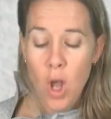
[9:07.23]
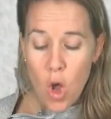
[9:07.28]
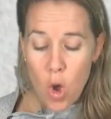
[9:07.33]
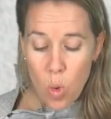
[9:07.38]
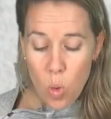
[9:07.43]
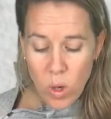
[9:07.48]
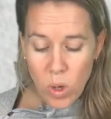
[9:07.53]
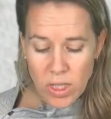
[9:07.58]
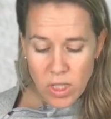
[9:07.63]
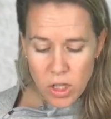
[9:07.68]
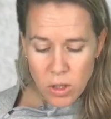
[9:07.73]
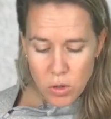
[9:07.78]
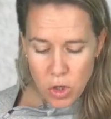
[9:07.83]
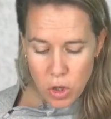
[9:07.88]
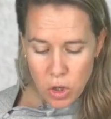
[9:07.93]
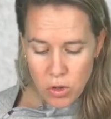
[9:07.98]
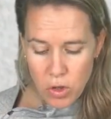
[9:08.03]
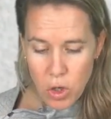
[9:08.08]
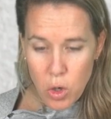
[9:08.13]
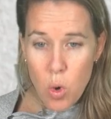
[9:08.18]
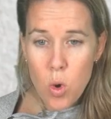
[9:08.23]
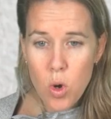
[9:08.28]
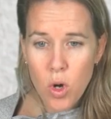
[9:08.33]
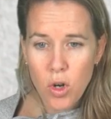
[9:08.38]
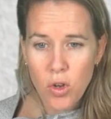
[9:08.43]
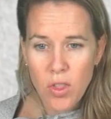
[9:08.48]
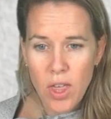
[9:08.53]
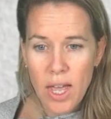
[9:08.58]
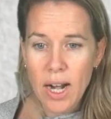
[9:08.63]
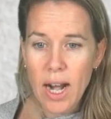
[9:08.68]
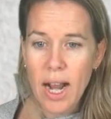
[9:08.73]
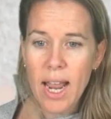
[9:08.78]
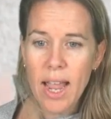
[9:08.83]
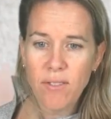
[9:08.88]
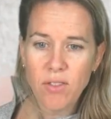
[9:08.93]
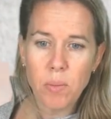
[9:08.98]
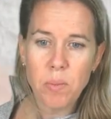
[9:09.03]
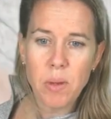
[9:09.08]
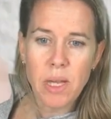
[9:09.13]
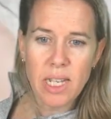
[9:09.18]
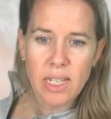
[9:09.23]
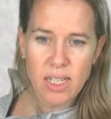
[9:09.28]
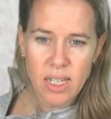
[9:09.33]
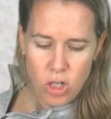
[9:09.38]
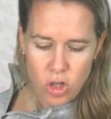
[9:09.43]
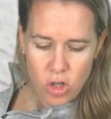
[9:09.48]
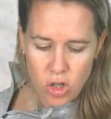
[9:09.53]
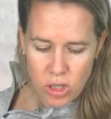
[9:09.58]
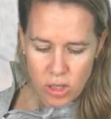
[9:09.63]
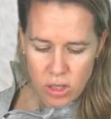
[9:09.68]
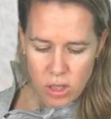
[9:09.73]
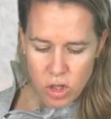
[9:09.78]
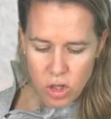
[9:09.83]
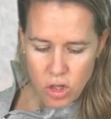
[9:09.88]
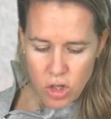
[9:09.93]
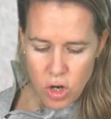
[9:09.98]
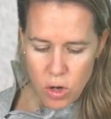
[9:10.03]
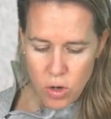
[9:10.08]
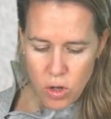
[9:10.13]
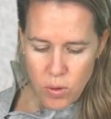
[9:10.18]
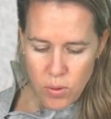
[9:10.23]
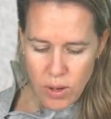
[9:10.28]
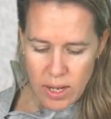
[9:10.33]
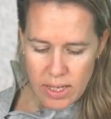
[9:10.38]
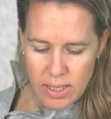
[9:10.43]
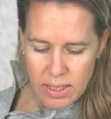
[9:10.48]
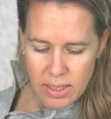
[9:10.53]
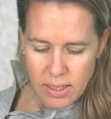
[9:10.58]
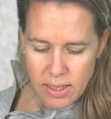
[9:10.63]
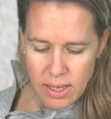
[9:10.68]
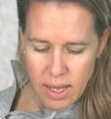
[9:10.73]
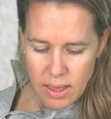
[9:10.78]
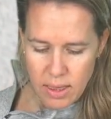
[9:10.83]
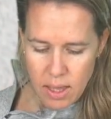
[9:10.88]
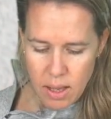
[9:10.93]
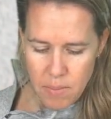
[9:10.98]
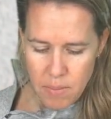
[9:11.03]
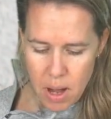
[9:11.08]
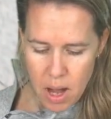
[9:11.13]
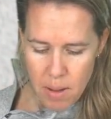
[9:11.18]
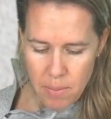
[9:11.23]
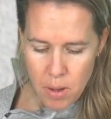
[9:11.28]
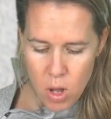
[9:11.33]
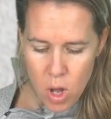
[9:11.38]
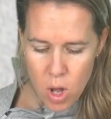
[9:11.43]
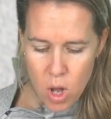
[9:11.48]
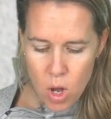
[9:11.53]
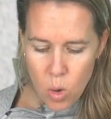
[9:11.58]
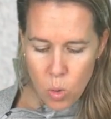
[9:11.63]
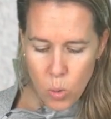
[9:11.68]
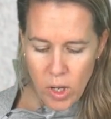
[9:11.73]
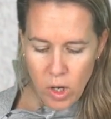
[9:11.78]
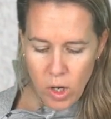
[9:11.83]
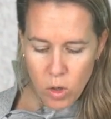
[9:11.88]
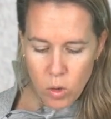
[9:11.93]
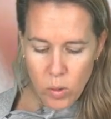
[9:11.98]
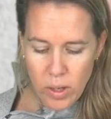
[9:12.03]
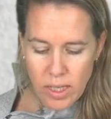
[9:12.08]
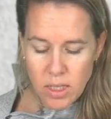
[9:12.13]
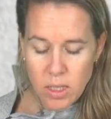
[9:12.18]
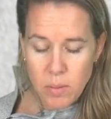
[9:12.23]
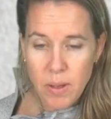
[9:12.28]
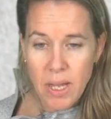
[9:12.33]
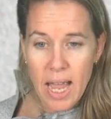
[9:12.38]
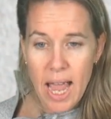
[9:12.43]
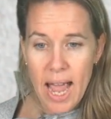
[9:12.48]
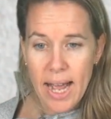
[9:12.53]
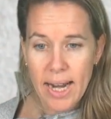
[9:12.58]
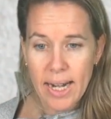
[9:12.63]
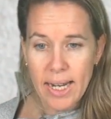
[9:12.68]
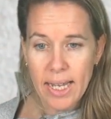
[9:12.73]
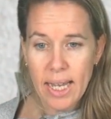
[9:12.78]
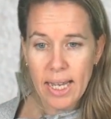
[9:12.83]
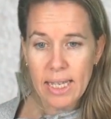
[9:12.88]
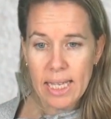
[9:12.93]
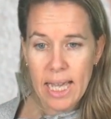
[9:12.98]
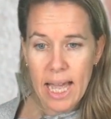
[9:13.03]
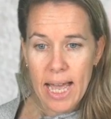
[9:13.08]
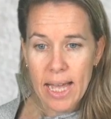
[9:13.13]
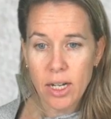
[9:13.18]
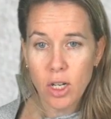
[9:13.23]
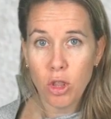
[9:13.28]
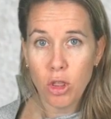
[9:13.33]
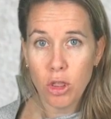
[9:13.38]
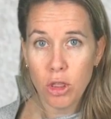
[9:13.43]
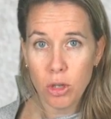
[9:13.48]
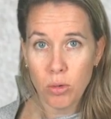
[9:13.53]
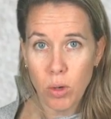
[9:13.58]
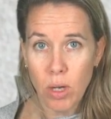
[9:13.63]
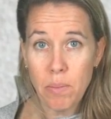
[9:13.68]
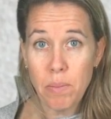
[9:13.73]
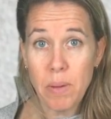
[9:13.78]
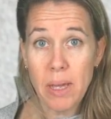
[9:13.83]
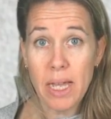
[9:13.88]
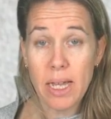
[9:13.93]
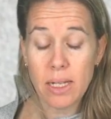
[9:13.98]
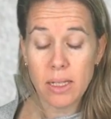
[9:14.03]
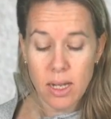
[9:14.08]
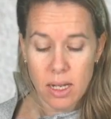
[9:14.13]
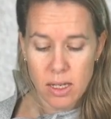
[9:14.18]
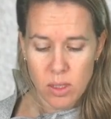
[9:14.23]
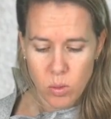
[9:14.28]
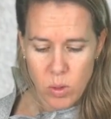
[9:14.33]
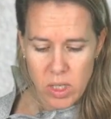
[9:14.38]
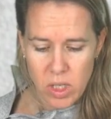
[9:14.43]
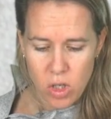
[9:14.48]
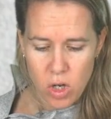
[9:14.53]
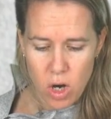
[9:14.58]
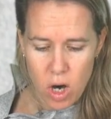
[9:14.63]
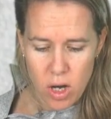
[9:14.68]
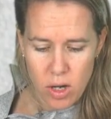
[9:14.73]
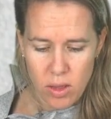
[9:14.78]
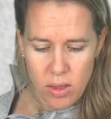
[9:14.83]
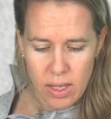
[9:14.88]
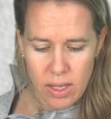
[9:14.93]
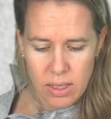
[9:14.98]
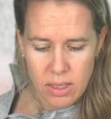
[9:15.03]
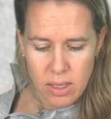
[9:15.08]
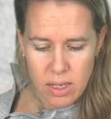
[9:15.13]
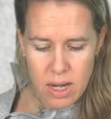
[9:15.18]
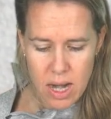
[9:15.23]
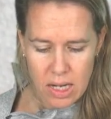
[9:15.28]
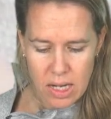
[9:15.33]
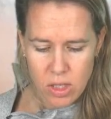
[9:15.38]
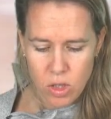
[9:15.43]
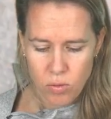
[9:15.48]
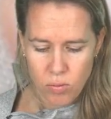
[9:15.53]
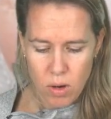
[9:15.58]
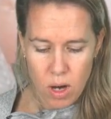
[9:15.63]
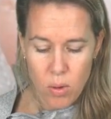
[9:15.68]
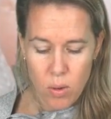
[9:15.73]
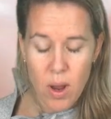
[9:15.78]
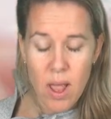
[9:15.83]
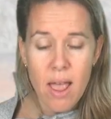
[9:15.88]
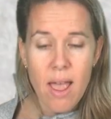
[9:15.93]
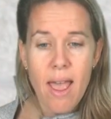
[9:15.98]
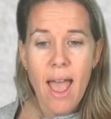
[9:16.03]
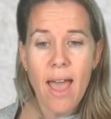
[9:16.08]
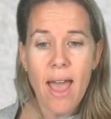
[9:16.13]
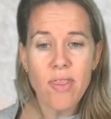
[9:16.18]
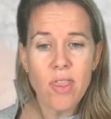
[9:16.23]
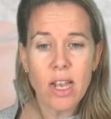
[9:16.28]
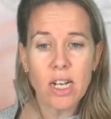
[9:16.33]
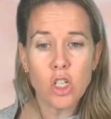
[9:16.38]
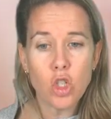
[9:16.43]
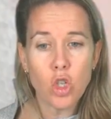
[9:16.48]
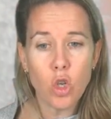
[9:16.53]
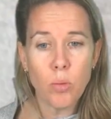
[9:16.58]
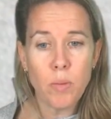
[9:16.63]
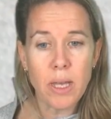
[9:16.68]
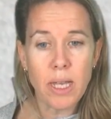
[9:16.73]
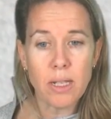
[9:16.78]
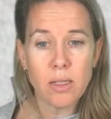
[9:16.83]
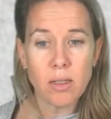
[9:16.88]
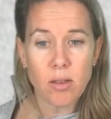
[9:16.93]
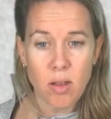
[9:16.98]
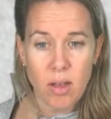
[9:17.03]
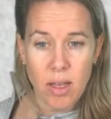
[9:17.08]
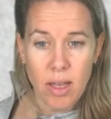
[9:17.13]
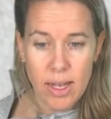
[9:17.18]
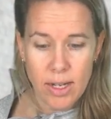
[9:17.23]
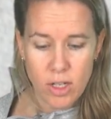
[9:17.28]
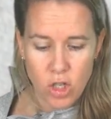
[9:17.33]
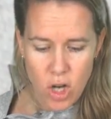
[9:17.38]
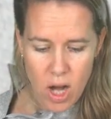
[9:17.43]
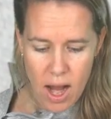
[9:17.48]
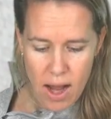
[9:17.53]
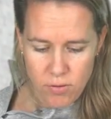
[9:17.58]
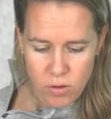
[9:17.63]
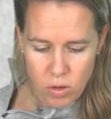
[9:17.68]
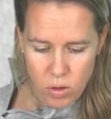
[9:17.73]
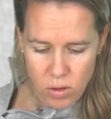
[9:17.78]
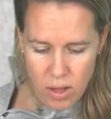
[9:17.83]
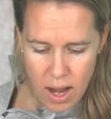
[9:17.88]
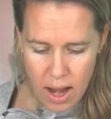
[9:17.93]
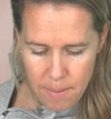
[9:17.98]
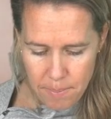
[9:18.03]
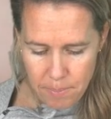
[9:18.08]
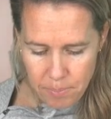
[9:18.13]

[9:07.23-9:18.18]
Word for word: Once you turn the corner then, I have the beads here just to show you and to set them up we are going to be adding again three beads as we start this next row and then two beads each after that.